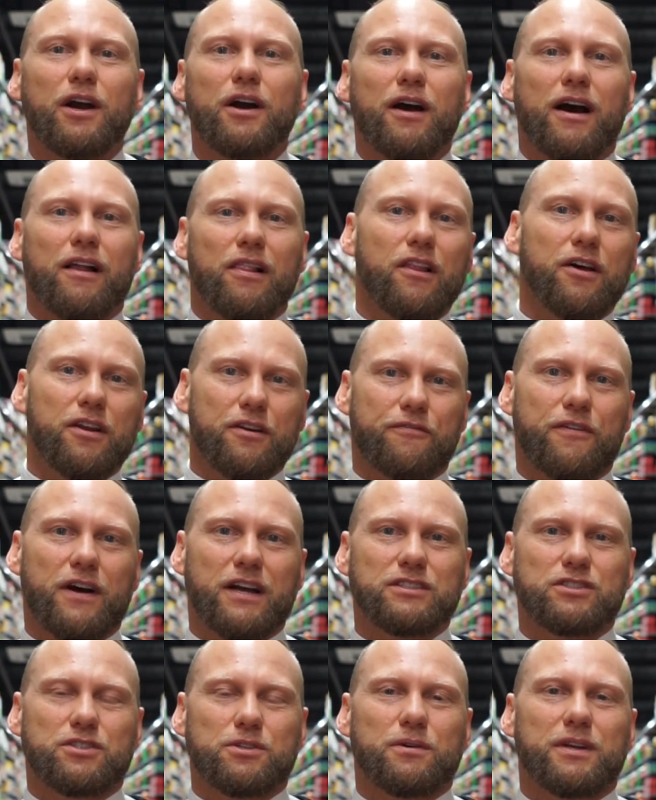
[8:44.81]
I had a lot of
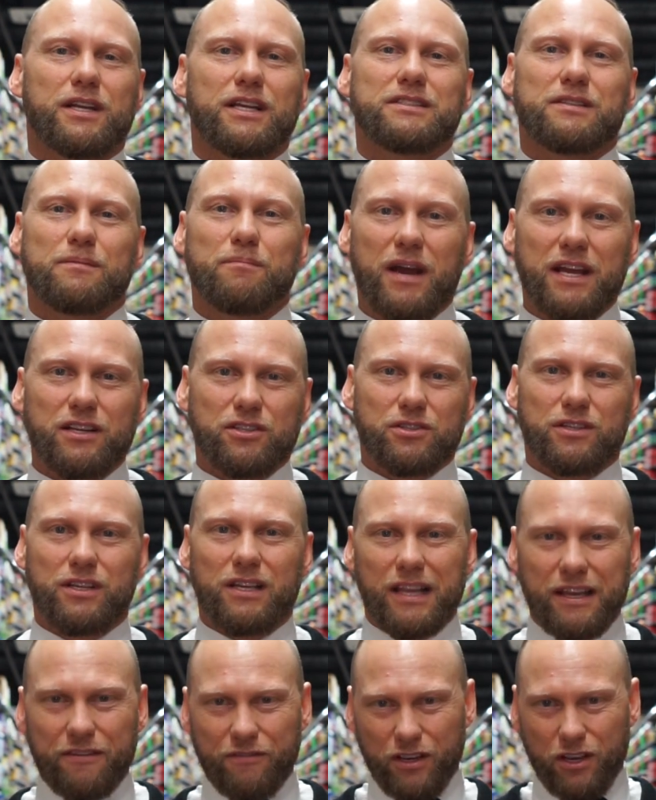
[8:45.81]
fun doing this, and make sure you
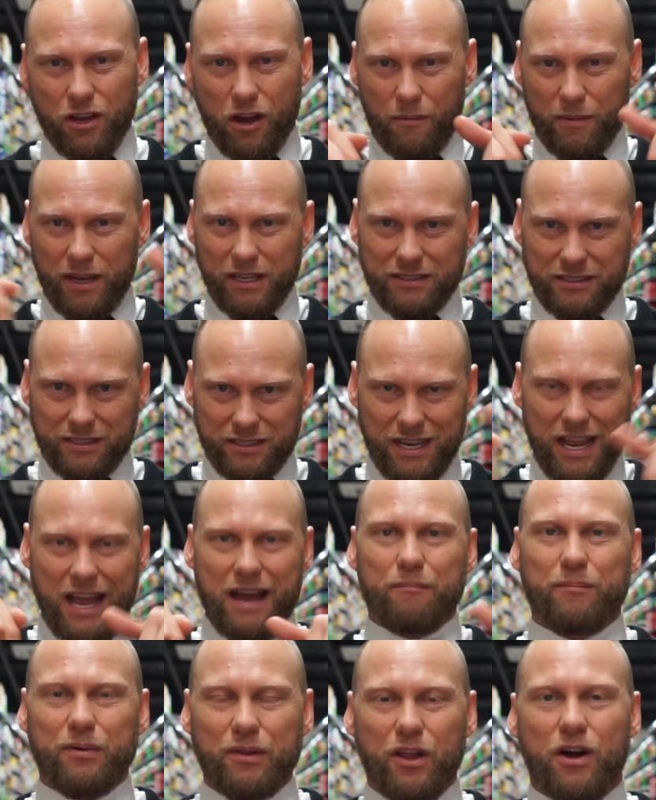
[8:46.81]
leave your comments
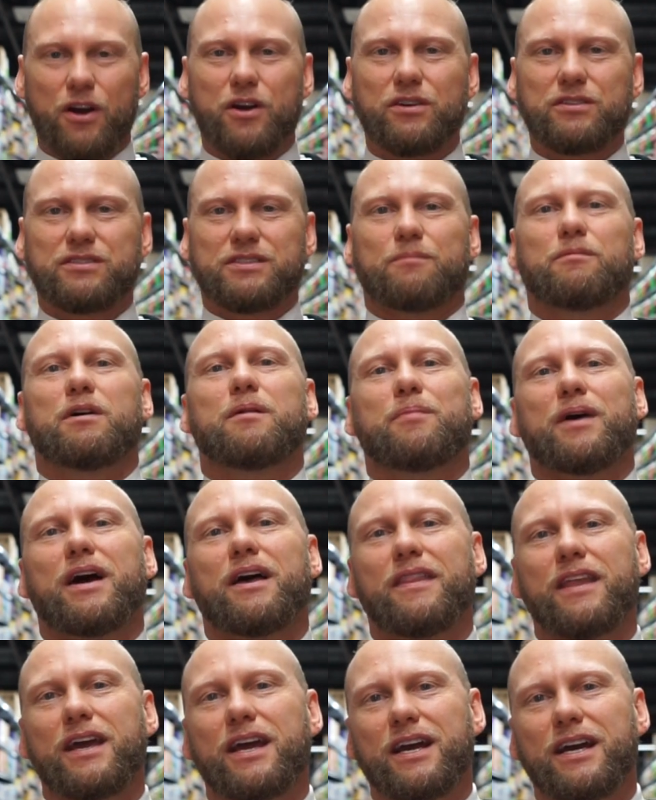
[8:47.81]
down below, somewhere
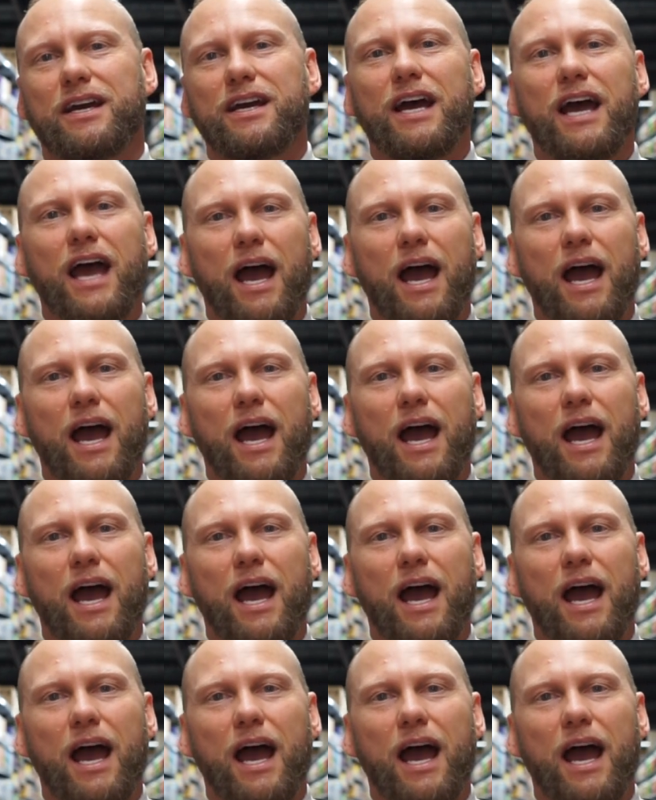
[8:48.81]
down there.